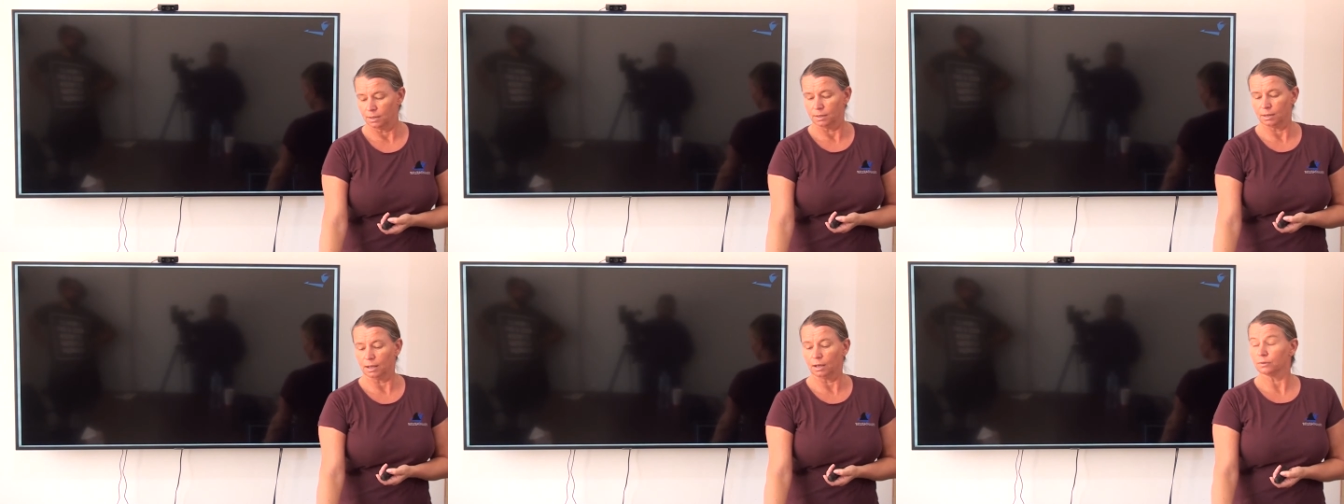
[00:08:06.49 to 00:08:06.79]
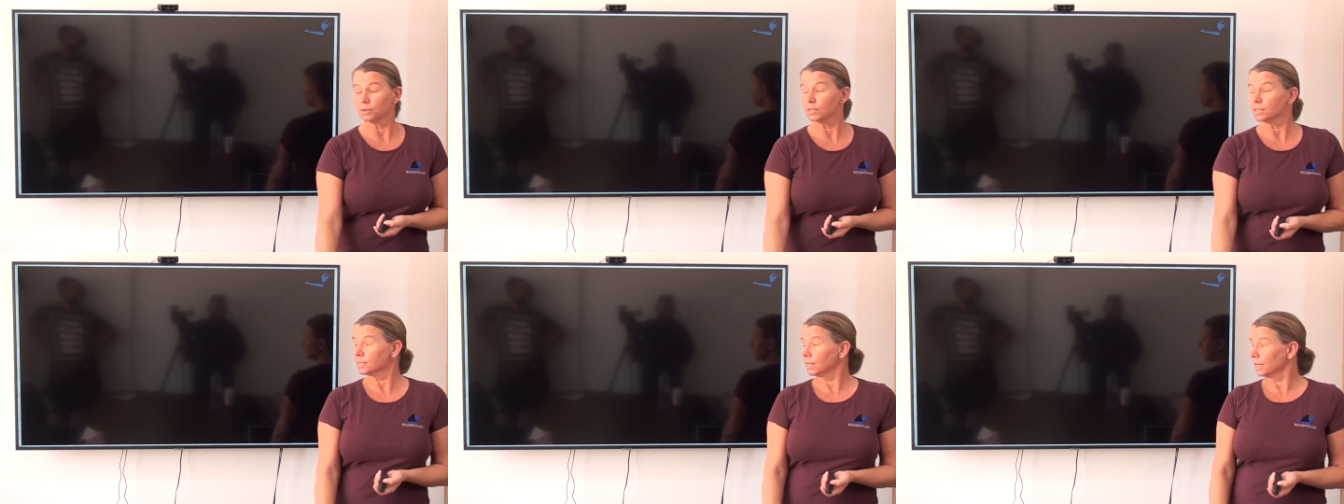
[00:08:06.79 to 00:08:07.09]

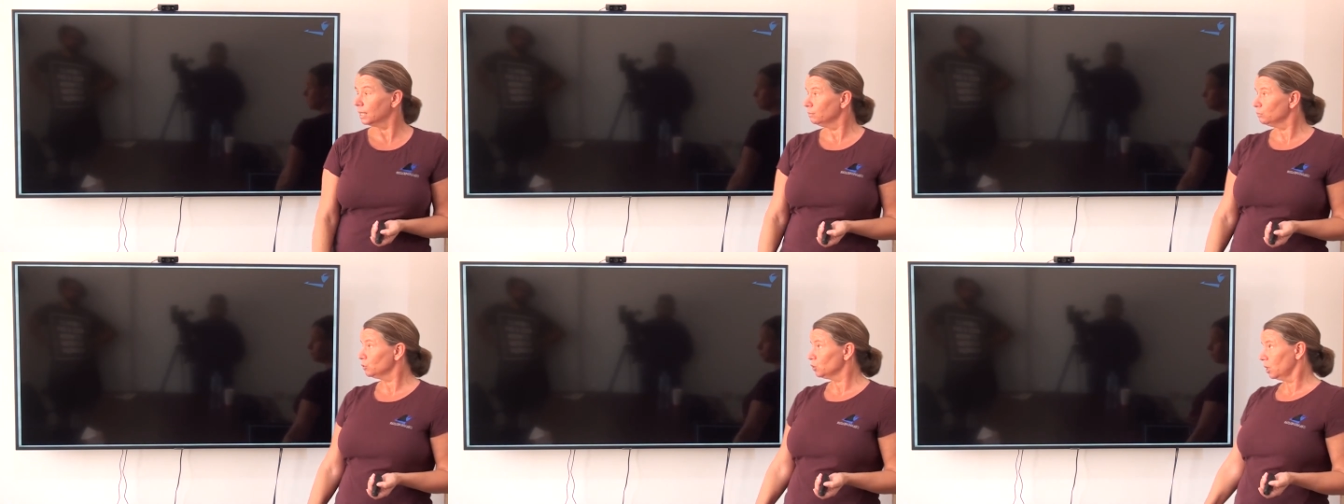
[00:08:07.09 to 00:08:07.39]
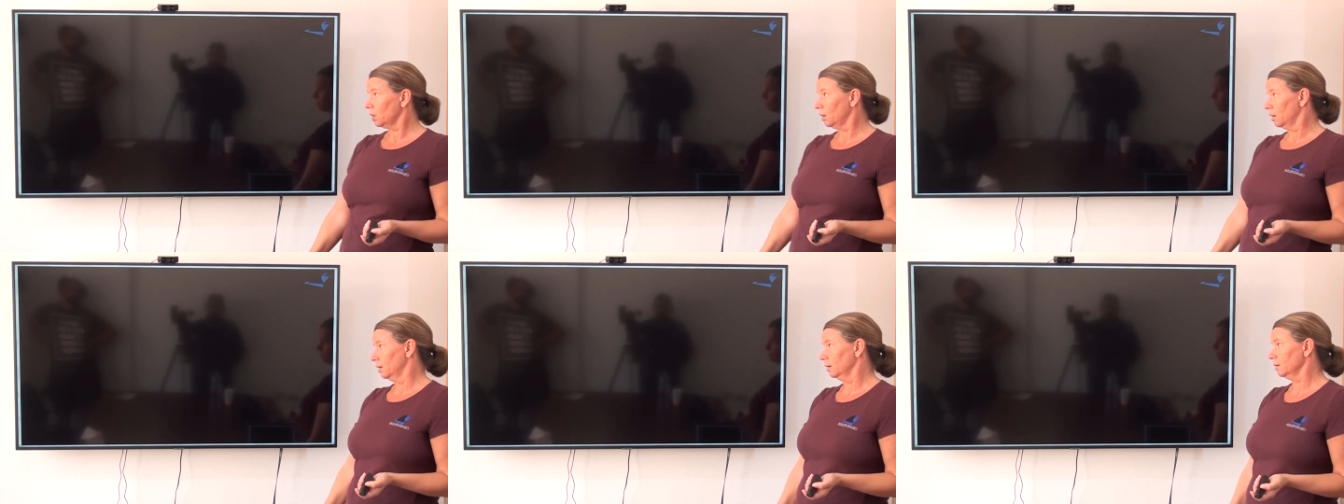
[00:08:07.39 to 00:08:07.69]
Now the same
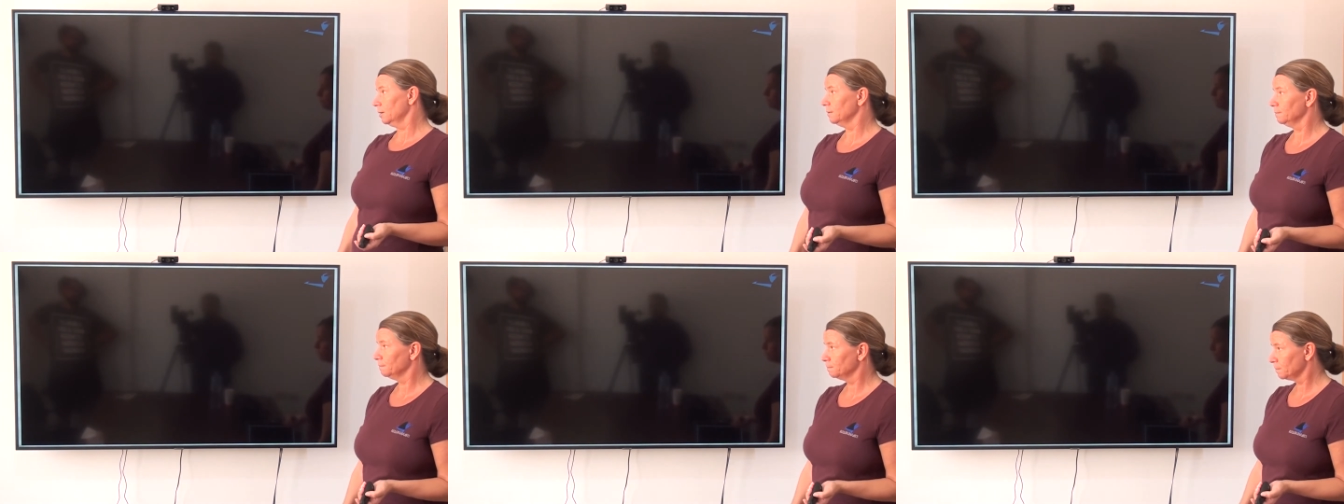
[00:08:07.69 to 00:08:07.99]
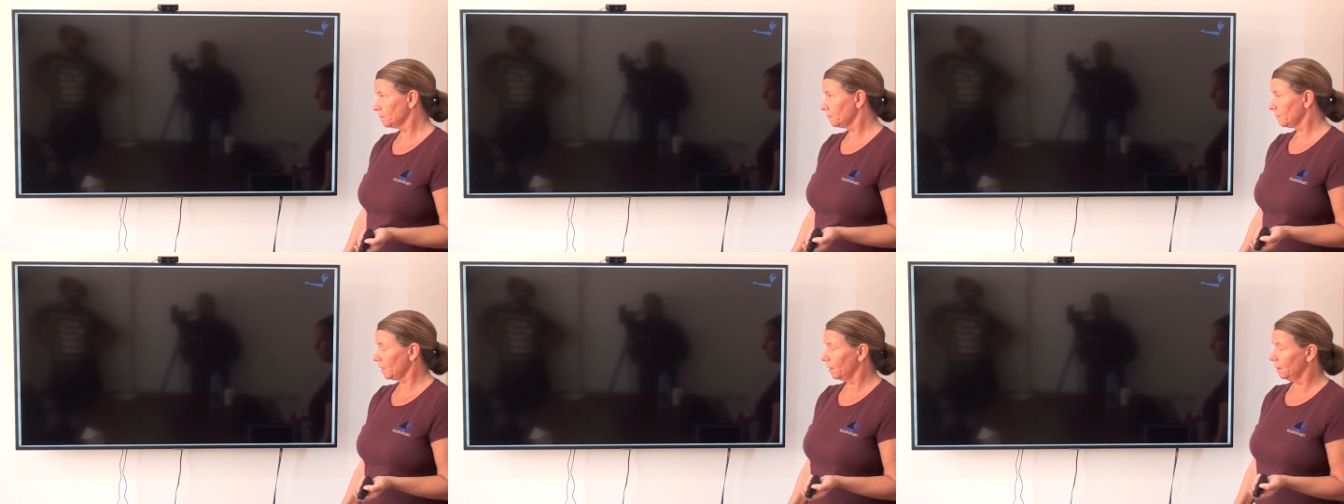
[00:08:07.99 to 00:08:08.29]
shark
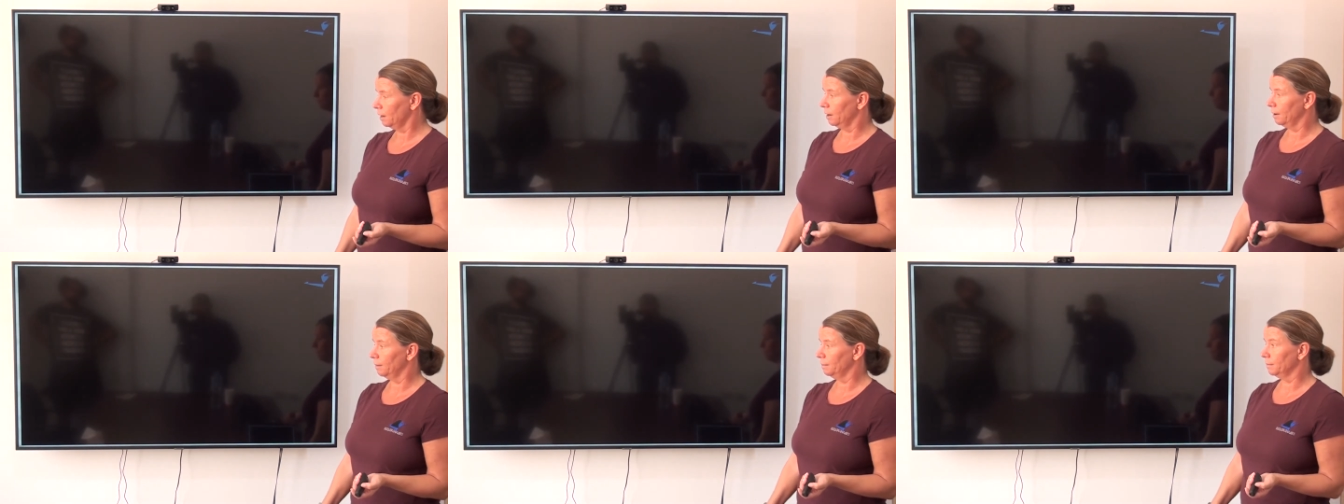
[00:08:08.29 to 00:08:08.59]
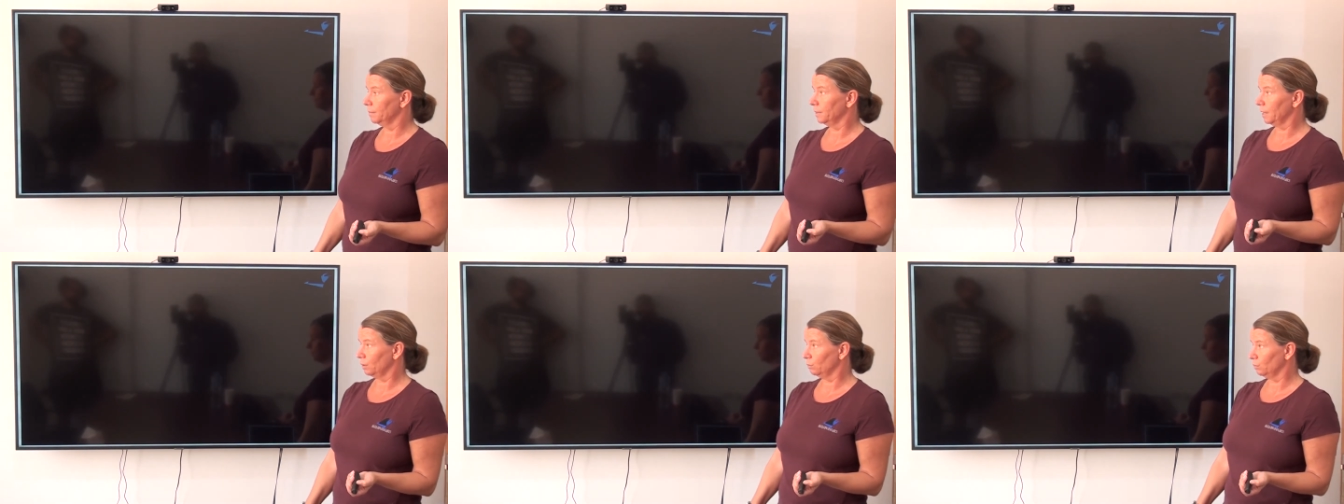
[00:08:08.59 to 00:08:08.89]

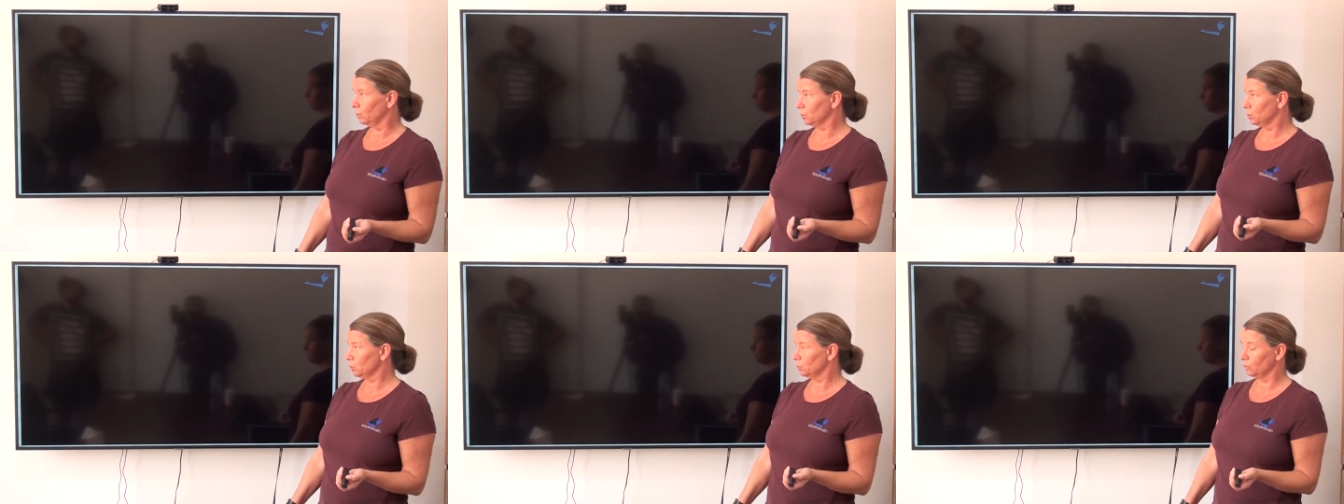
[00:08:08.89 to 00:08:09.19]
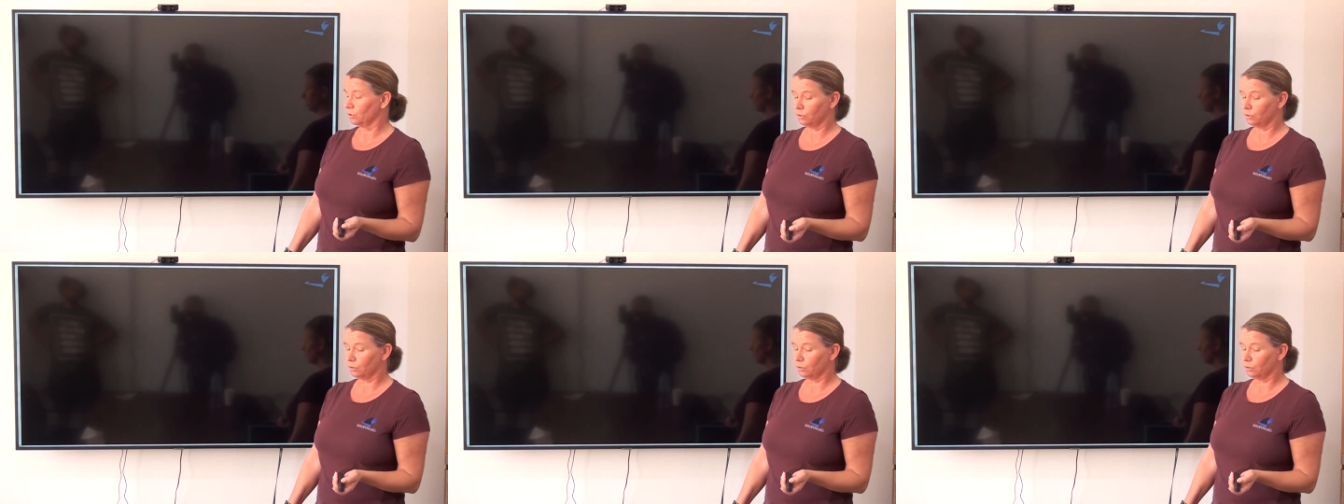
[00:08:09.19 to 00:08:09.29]
that wants to